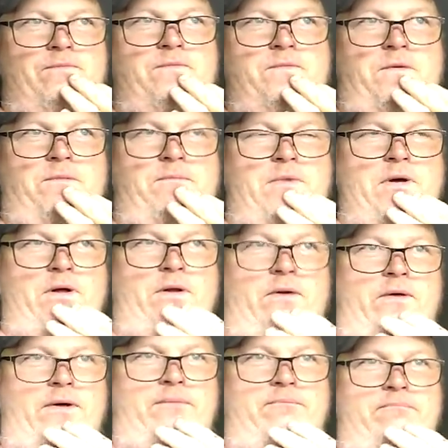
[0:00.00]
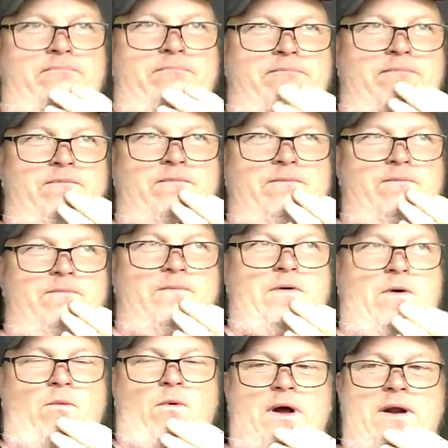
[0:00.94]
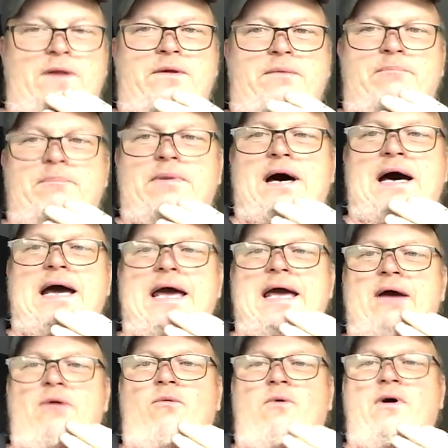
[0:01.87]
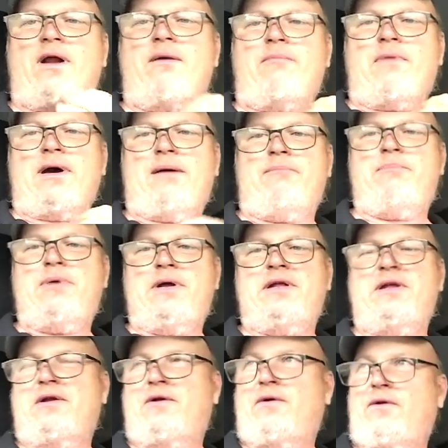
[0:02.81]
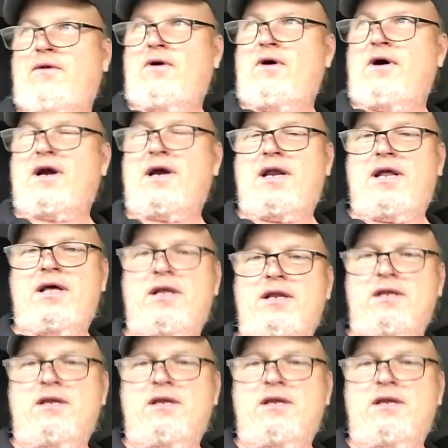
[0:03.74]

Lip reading: The mill that wanted to buy it wanted my opinion on logging it,